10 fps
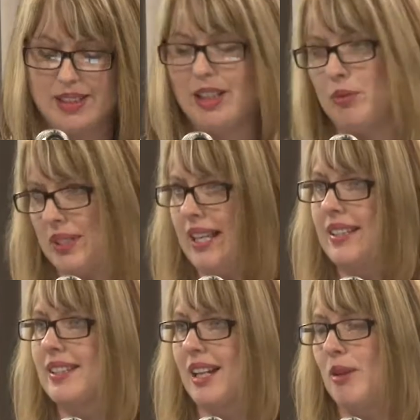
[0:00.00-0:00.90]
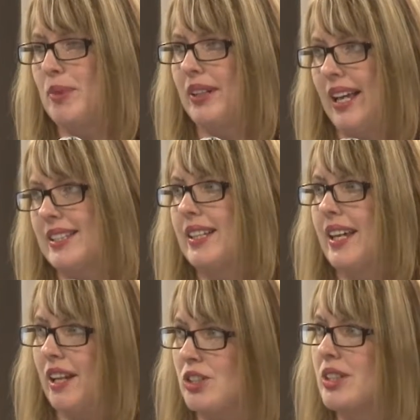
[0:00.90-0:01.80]
It was Escanaba
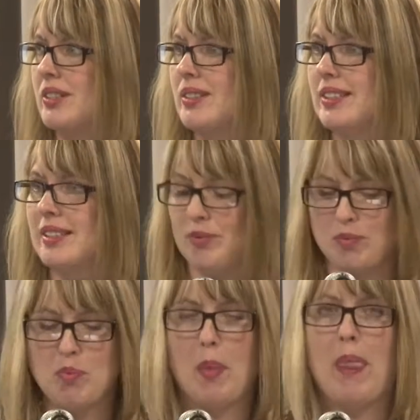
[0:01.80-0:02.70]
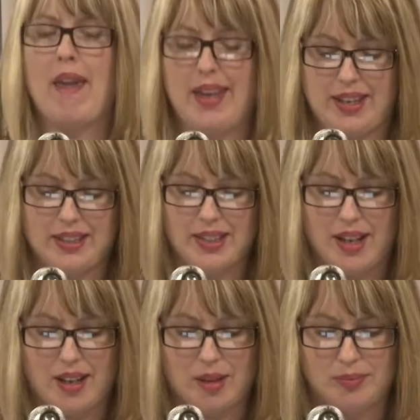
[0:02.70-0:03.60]
Esky Engines, and
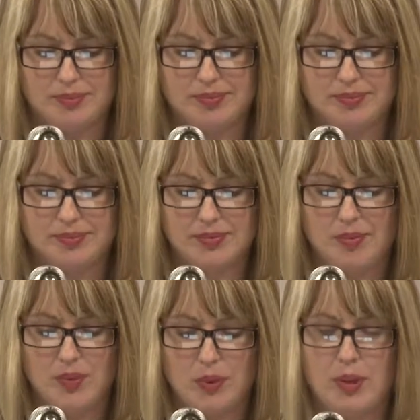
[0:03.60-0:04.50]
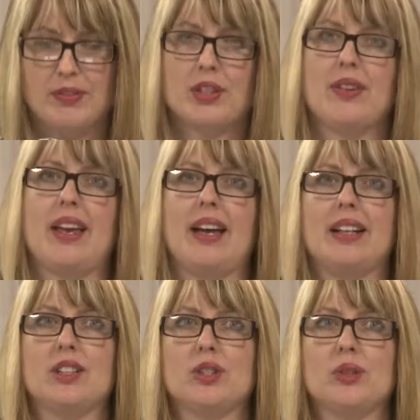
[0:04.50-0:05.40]
we've turned that
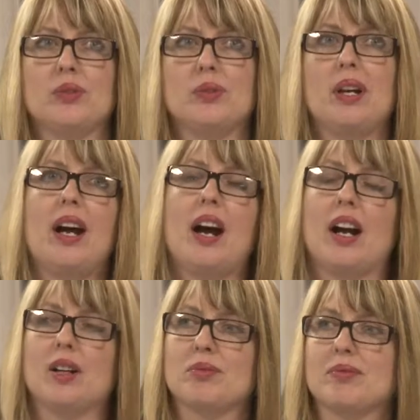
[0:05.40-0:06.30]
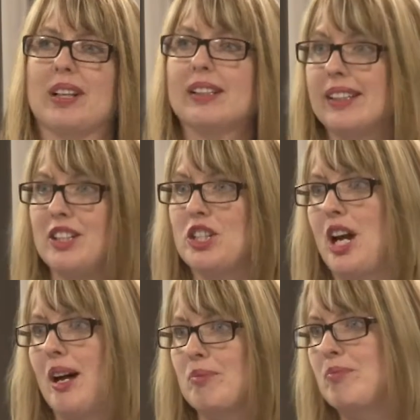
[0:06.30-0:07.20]
into our clean
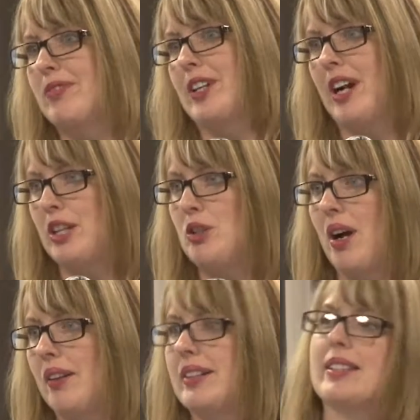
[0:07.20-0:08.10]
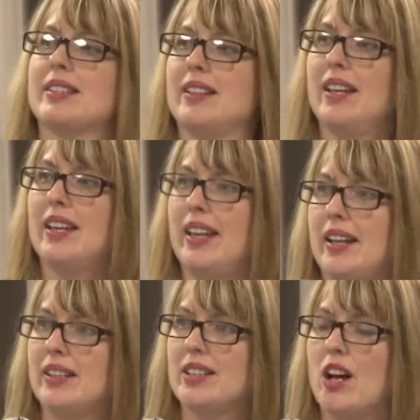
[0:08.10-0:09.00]
shop for hydraulics,
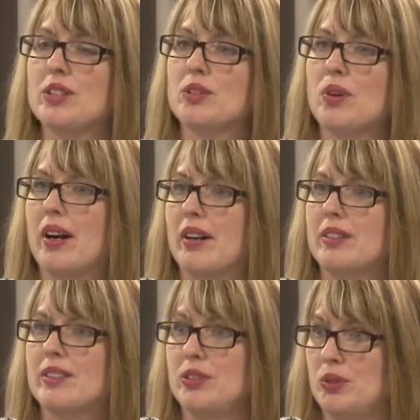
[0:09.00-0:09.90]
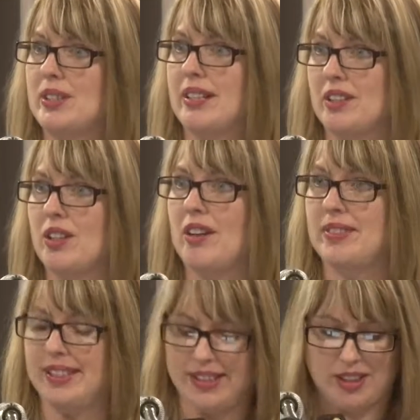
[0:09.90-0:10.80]
and also our new sales
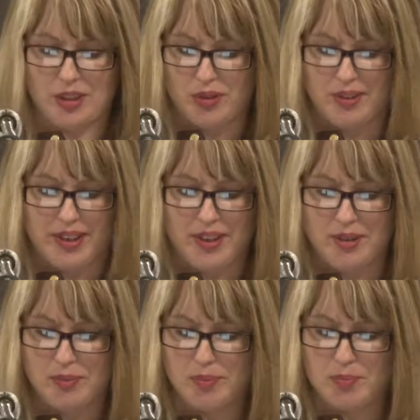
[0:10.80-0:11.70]
offices are over there.